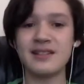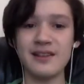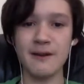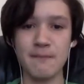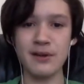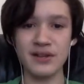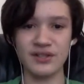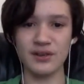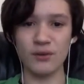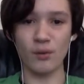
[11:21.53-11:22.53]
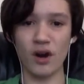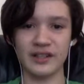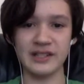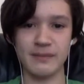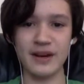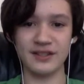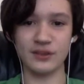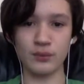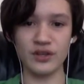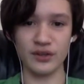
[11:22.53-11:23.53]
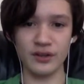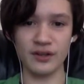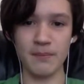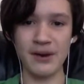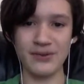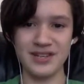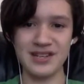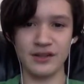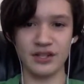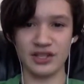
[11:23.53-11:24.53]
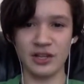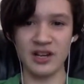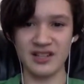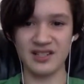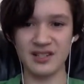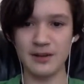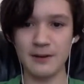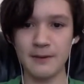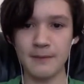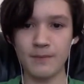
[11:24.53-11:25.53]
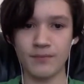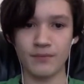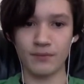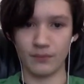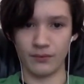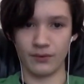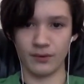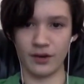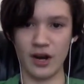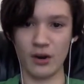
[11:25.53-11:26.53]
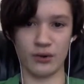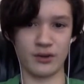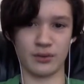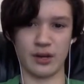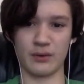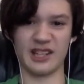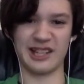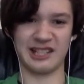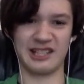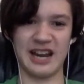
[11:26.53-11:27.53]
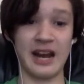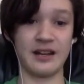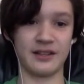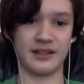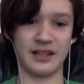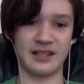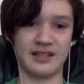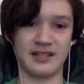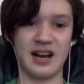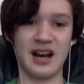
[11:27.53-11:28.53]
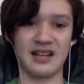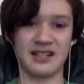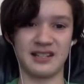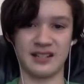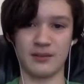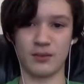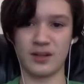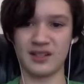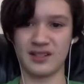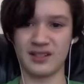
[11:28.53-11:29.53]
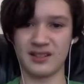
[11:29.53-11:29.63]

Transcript: said Piz, walking past the wizard and about to eat the slice. No, you don't understand that Zod's. What?